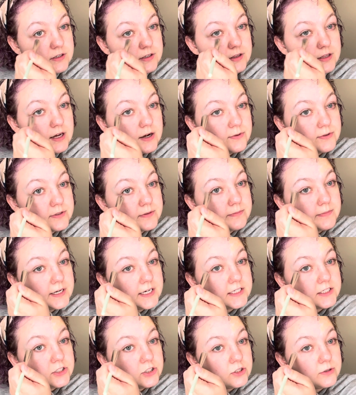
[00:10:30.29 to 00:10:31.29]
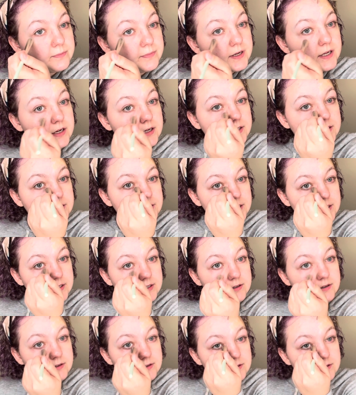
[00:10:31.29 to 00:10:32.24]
That was my stupidity.